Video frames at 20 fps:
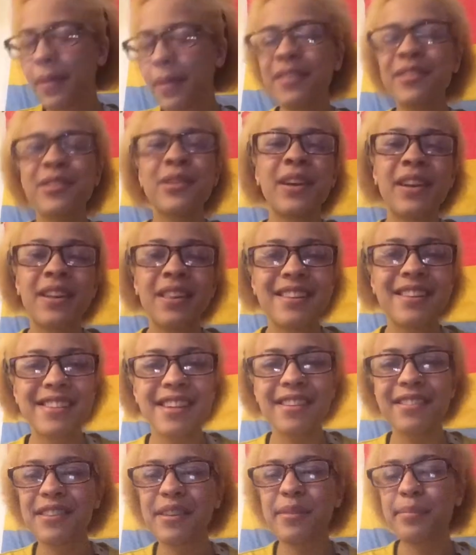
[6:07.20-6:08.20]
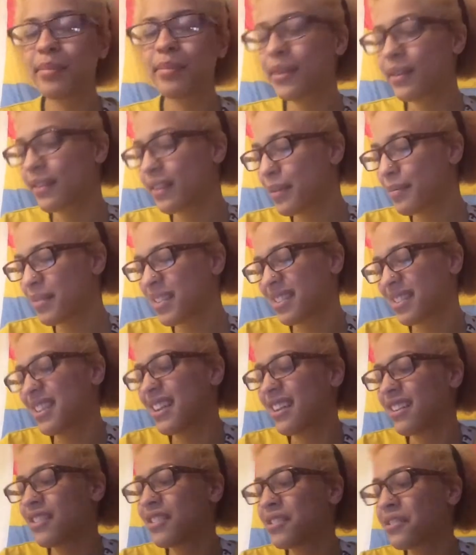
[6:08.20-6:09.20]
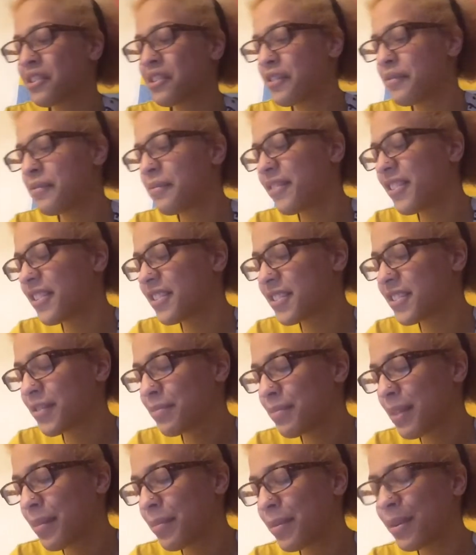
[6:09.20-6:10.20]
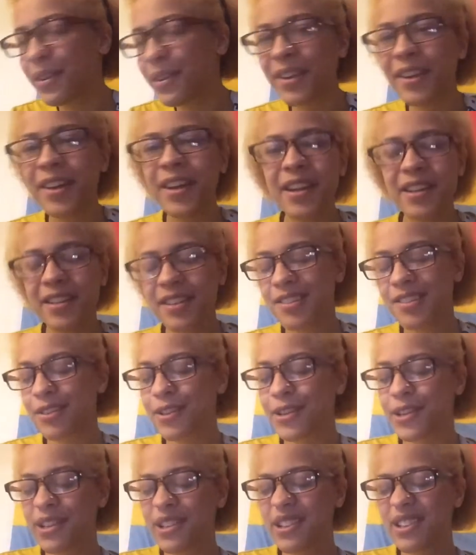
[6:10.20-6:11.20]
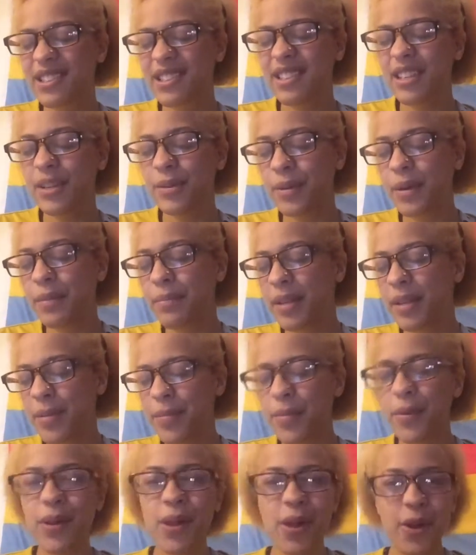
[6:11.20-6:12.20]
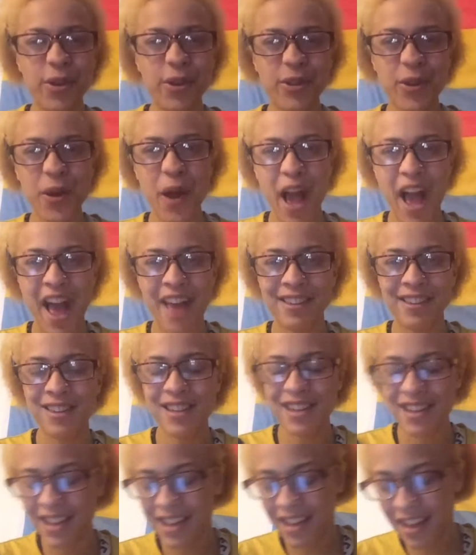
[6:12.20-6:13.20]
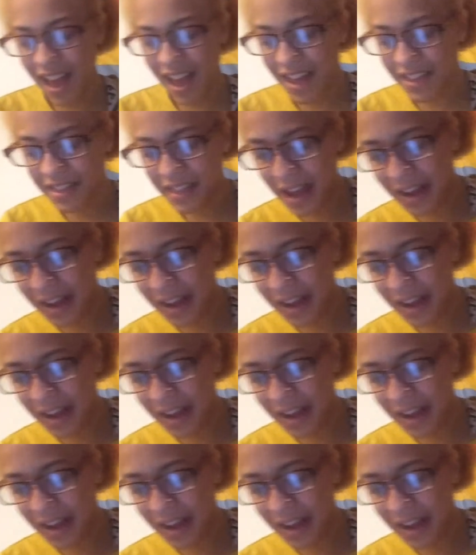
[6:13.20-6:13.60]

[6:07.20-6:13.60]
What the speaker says: So I clicked on the borderline personality disorder versus bipolar disorder to see what people also ask and